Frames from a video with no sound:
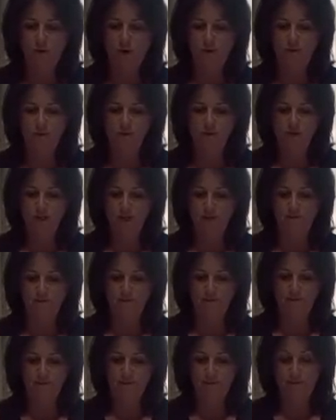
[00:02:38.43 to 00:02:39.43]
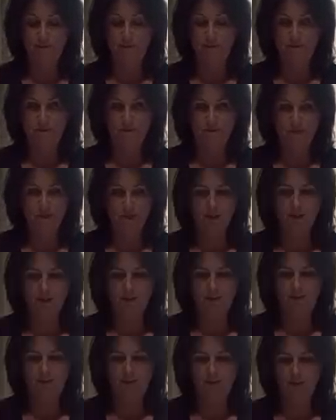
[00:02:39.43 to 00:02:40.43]
one person,
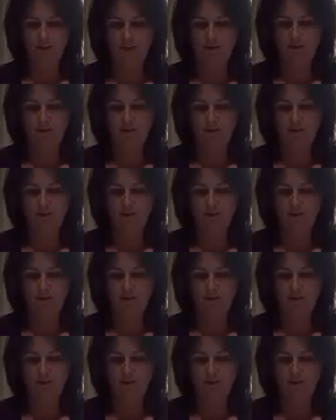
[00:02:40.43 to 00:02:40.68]
except